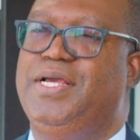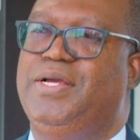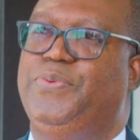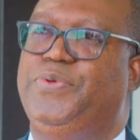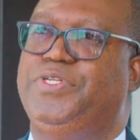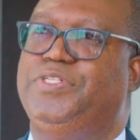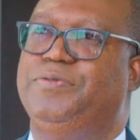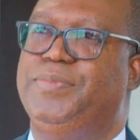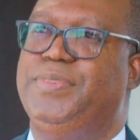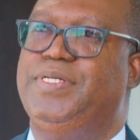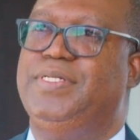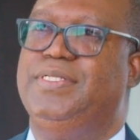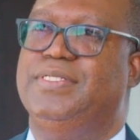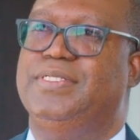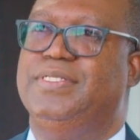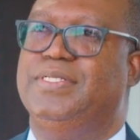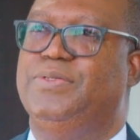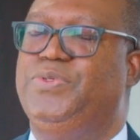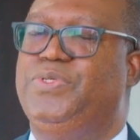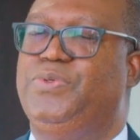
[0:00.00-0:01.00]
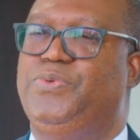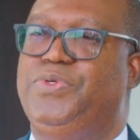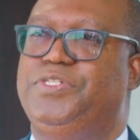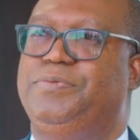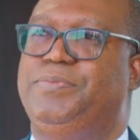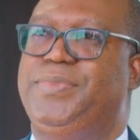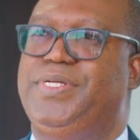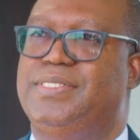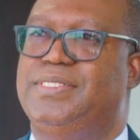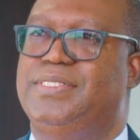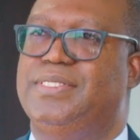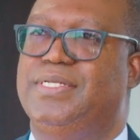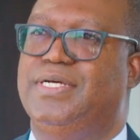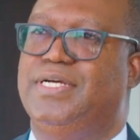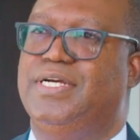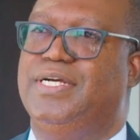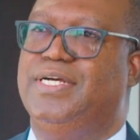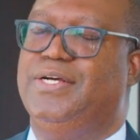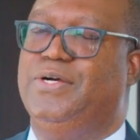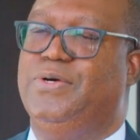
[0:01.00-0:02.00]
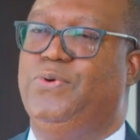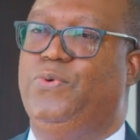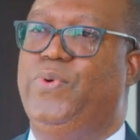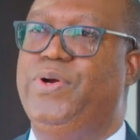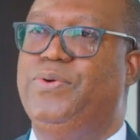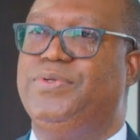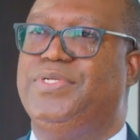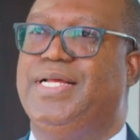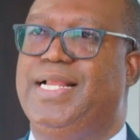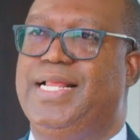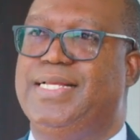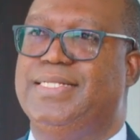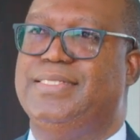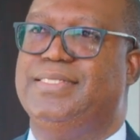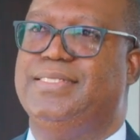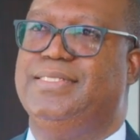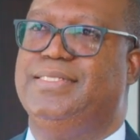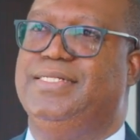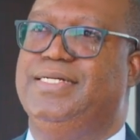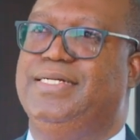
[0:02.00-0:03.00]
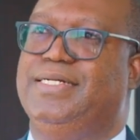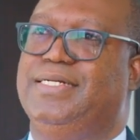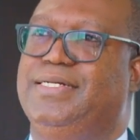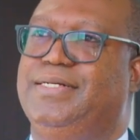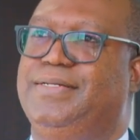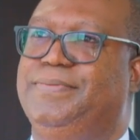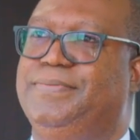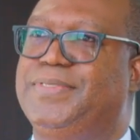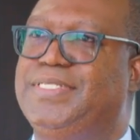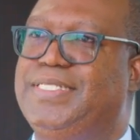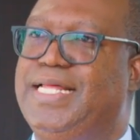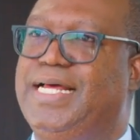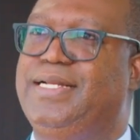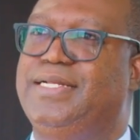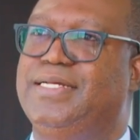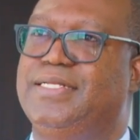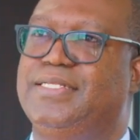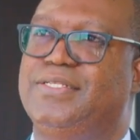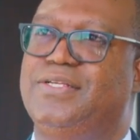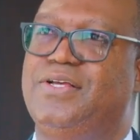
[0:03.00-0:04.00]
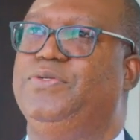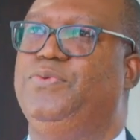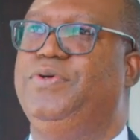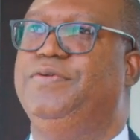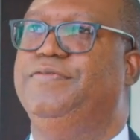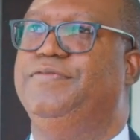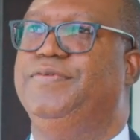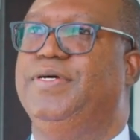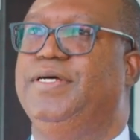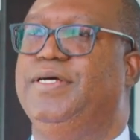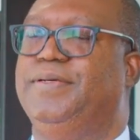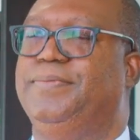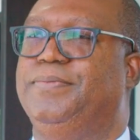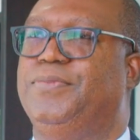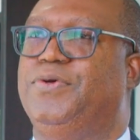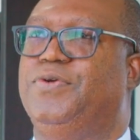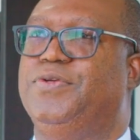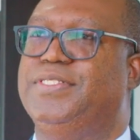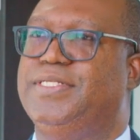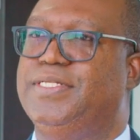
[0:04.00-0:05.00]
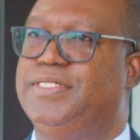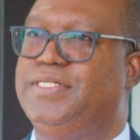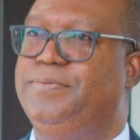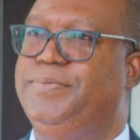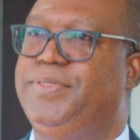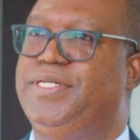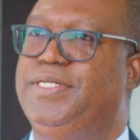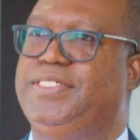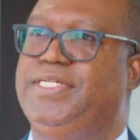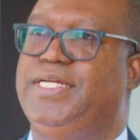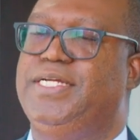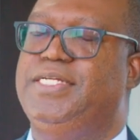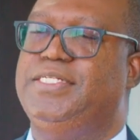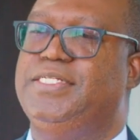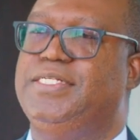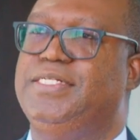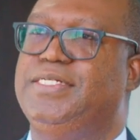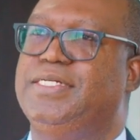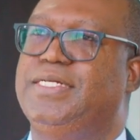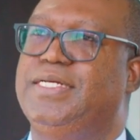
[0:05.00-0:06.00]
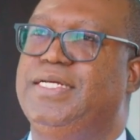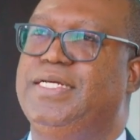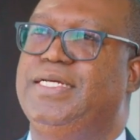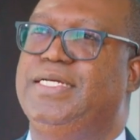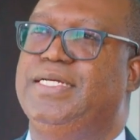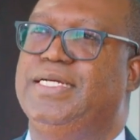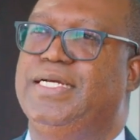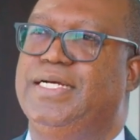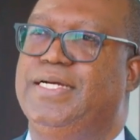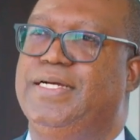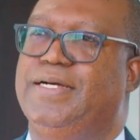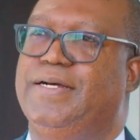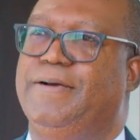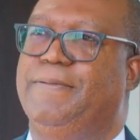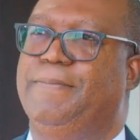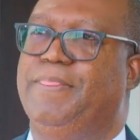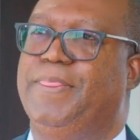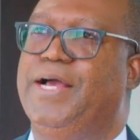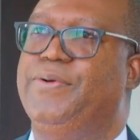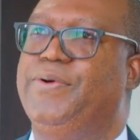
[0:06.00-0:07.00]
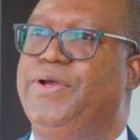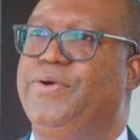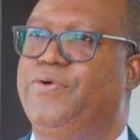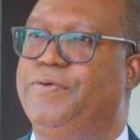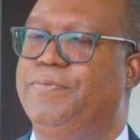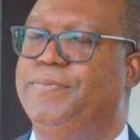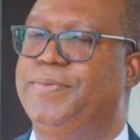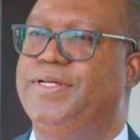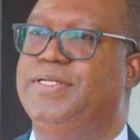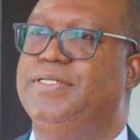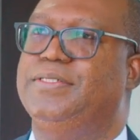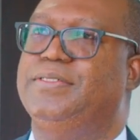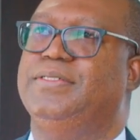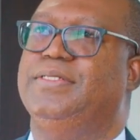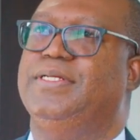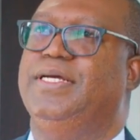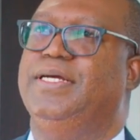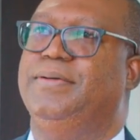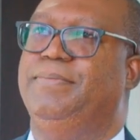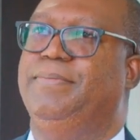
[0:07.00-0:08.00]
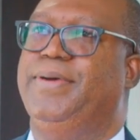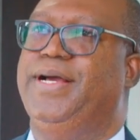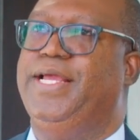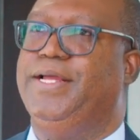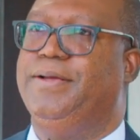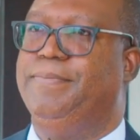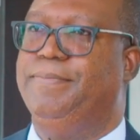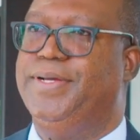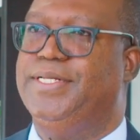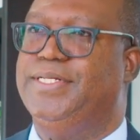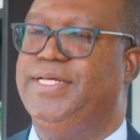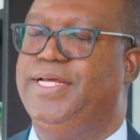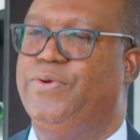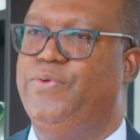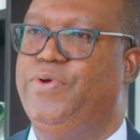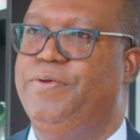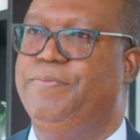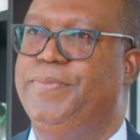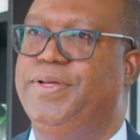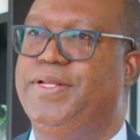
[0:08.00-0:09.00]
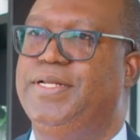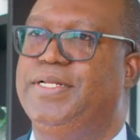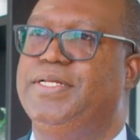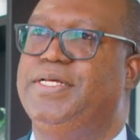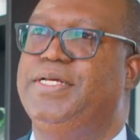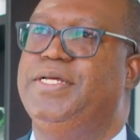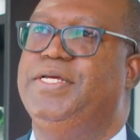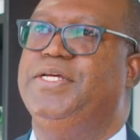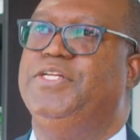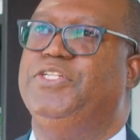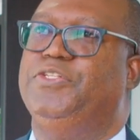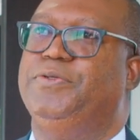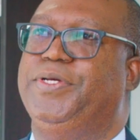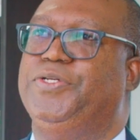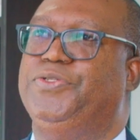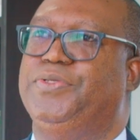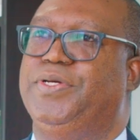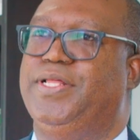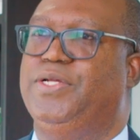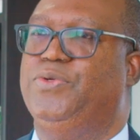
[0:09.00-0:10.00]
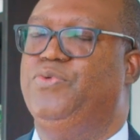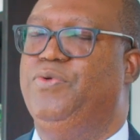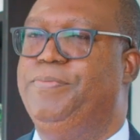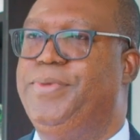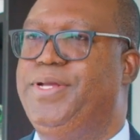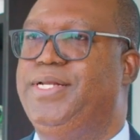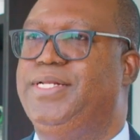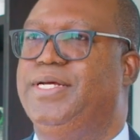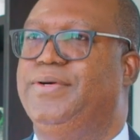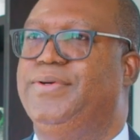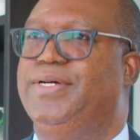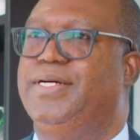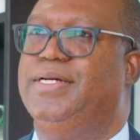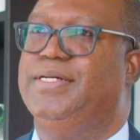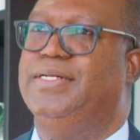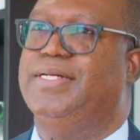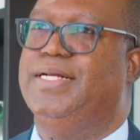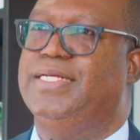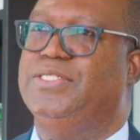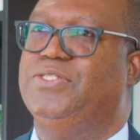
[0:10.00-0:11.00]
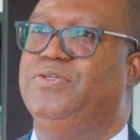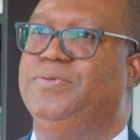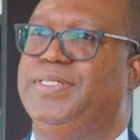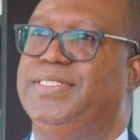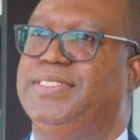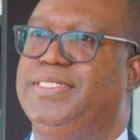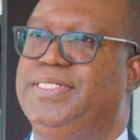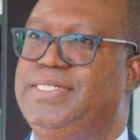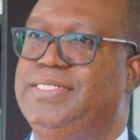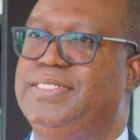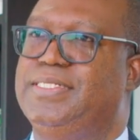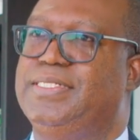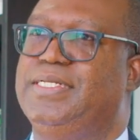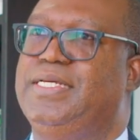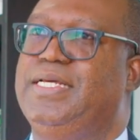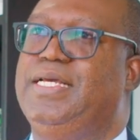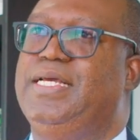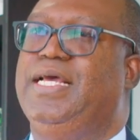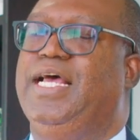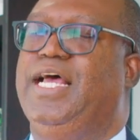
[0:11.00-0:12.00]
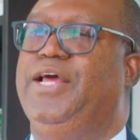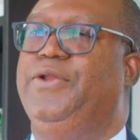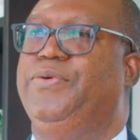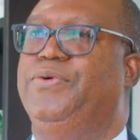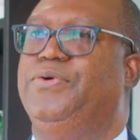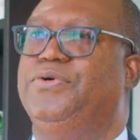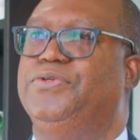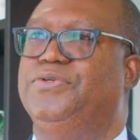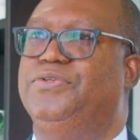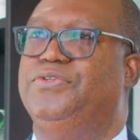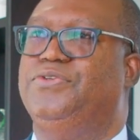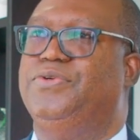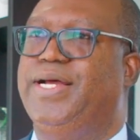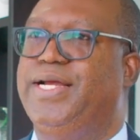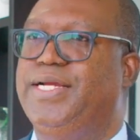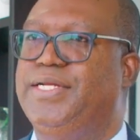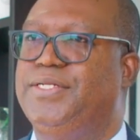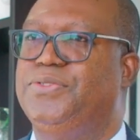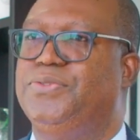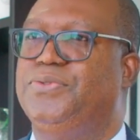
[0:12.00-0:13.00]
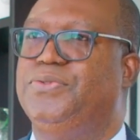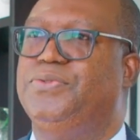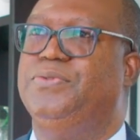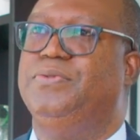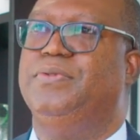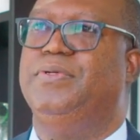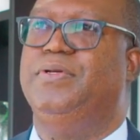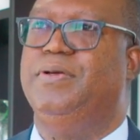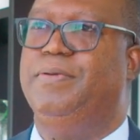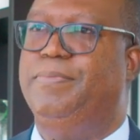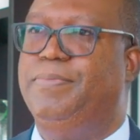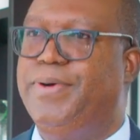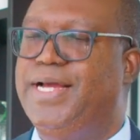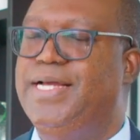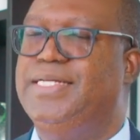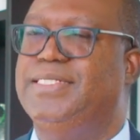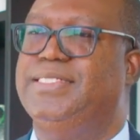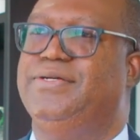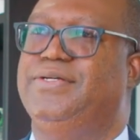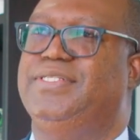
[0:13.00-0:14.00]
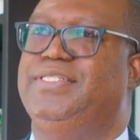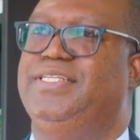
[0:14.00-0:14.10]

which meets world-class standards. So we've constantly been changing our equipment, buying better equipment to make sure that we meet our customers' needs, and we also try to price our